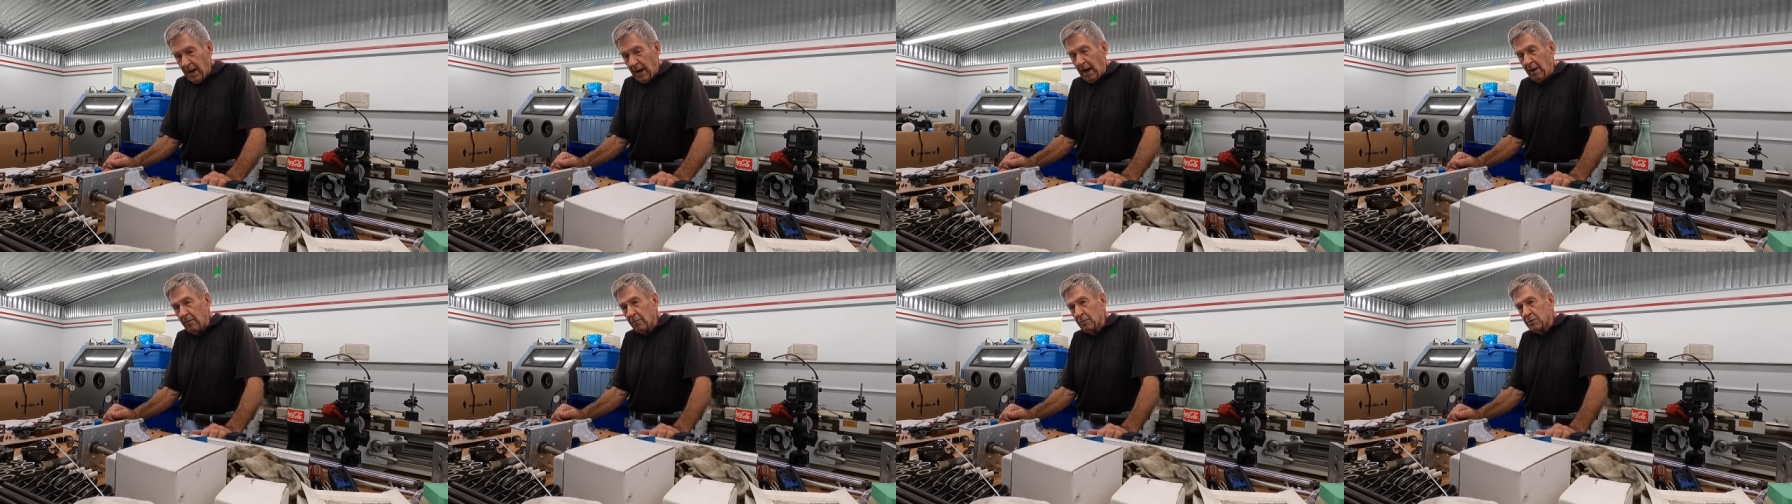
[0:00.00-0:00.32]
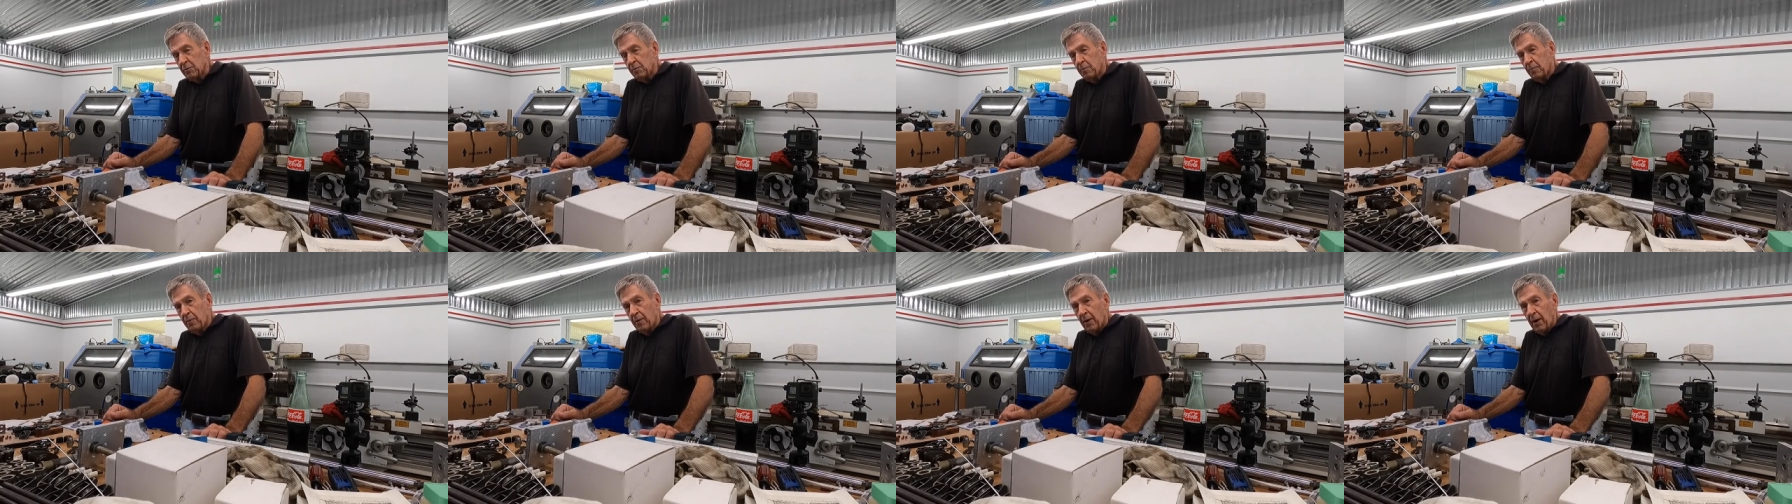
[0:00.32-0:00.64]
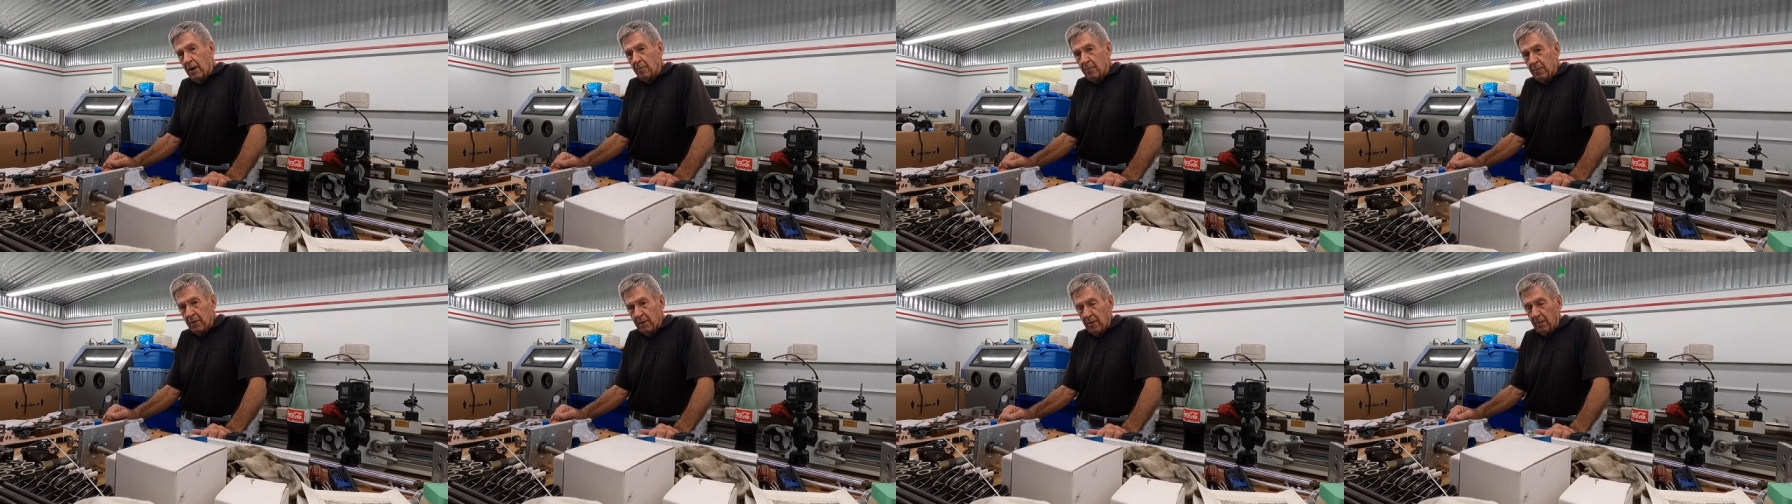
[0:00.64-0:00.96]
I was
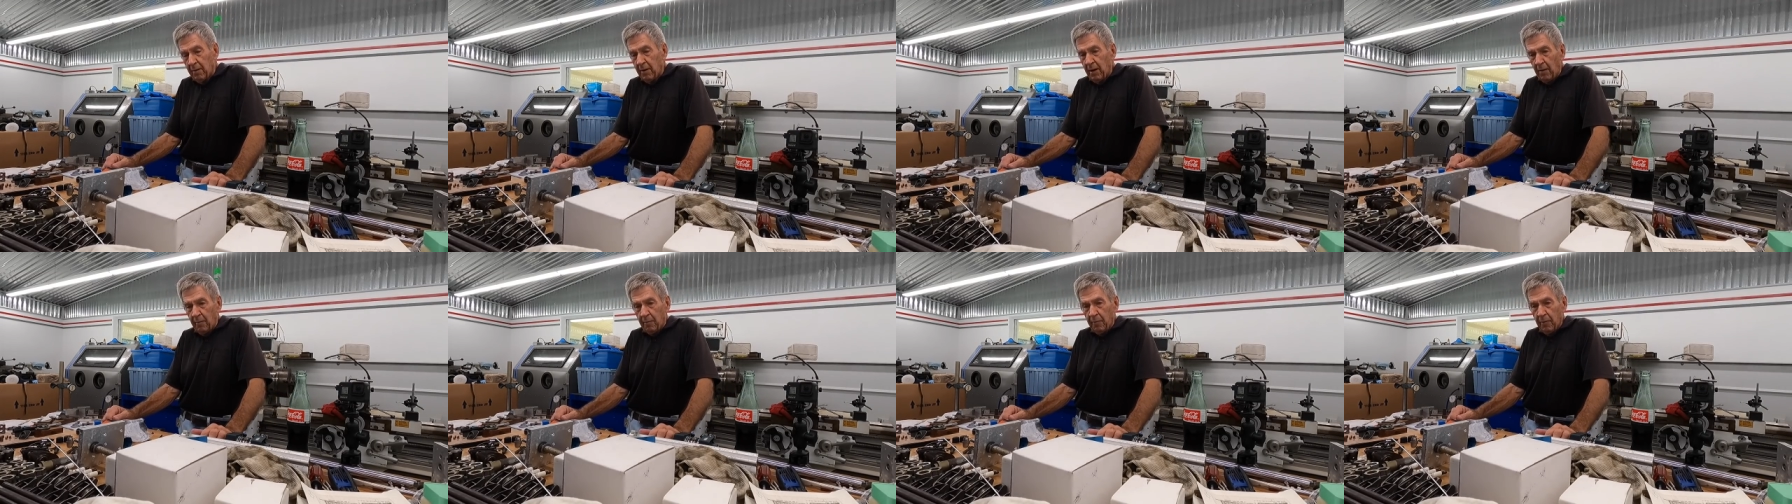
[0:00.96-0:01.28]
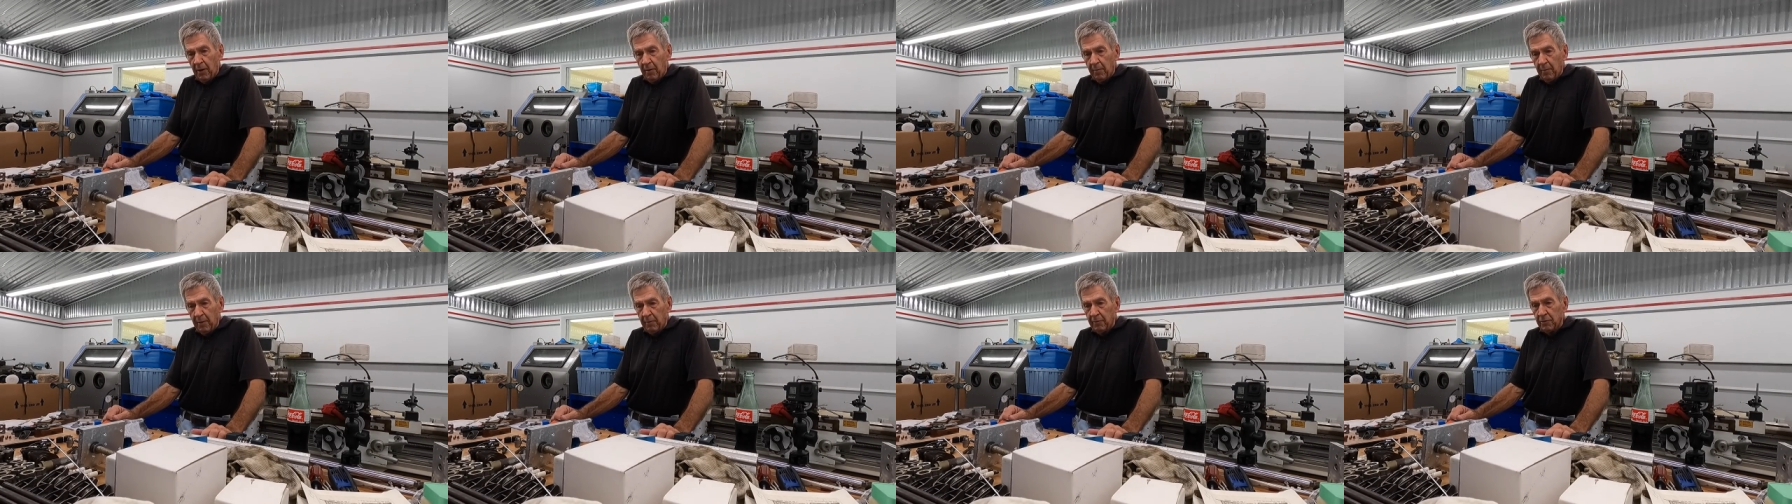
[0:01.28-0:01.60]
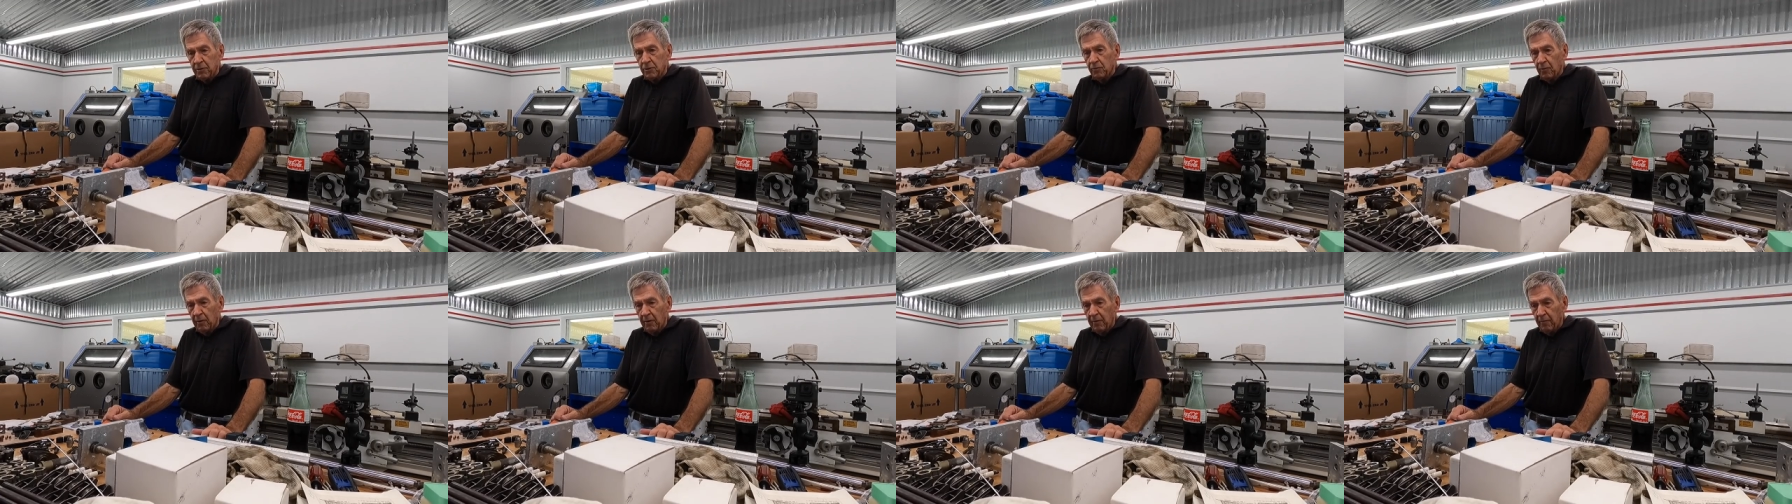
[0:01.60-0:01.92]
probably, or not probably, I
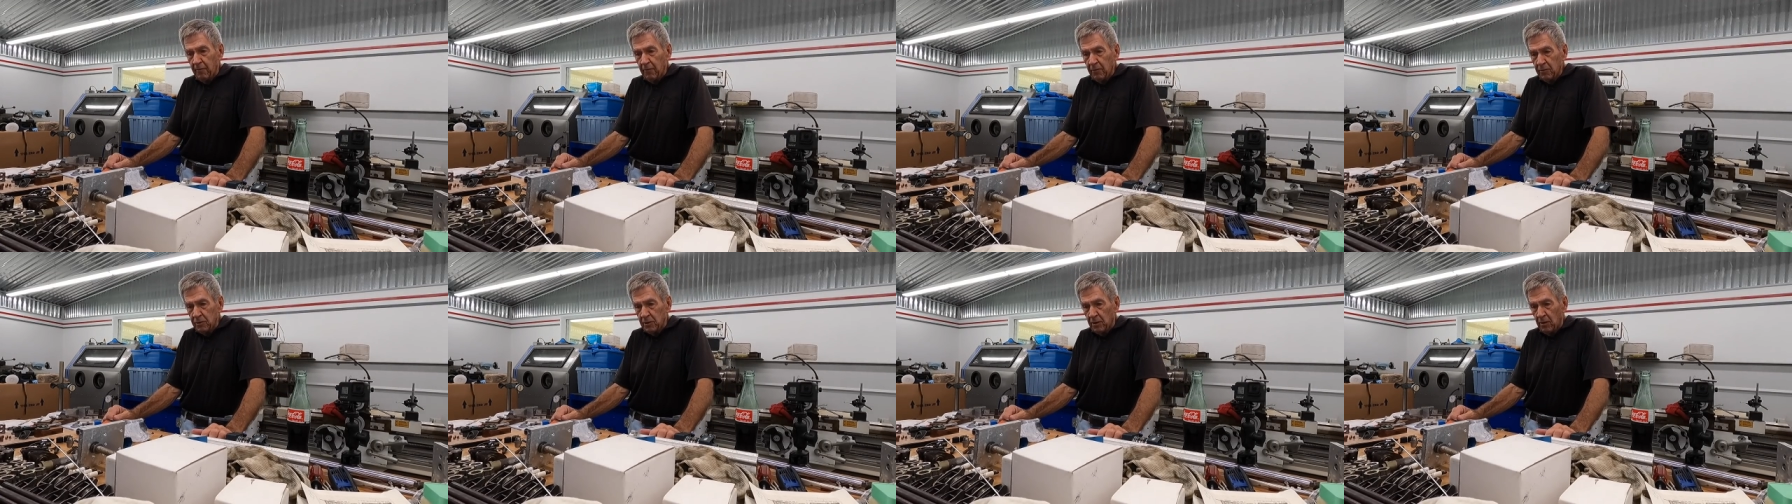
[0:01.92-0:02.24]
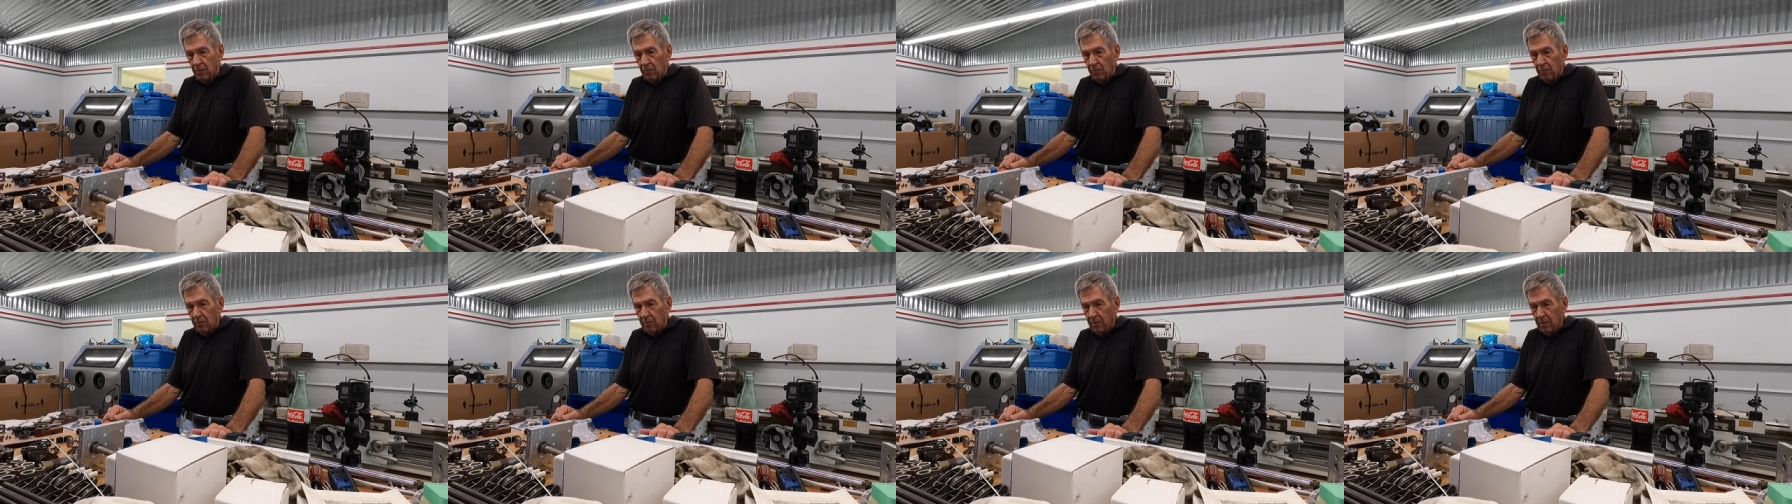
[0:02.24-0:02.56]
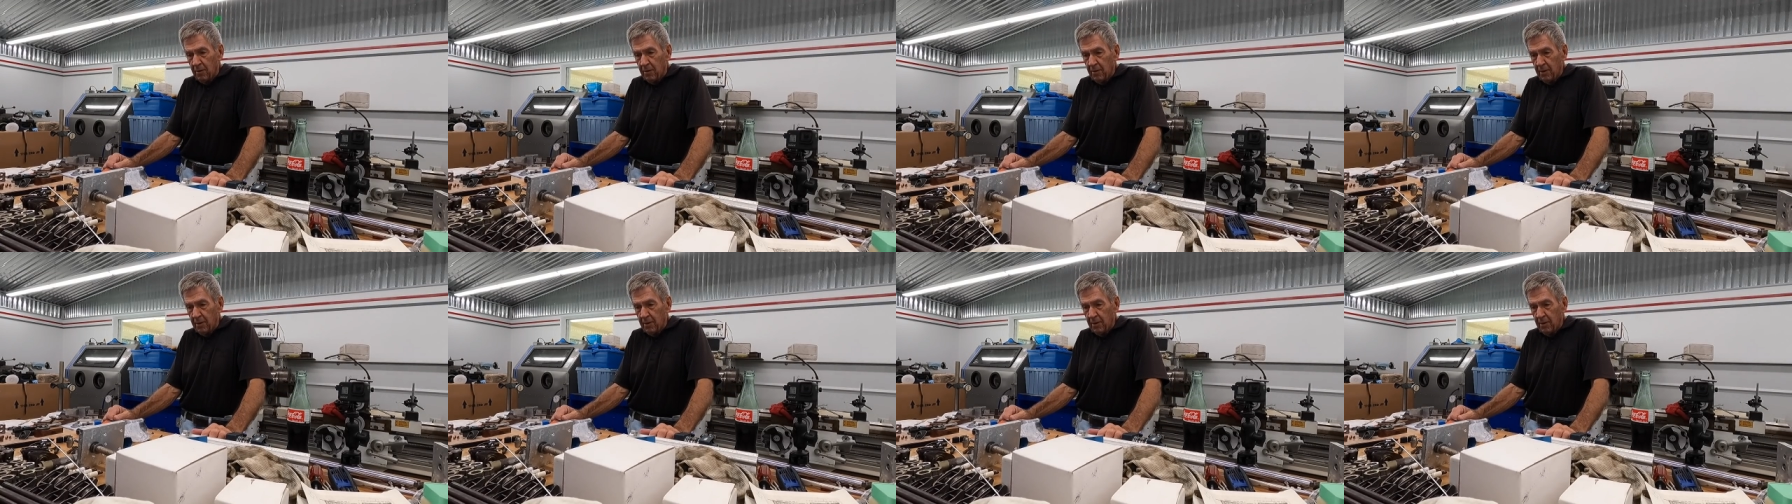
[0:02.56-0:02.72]
was twelve years old.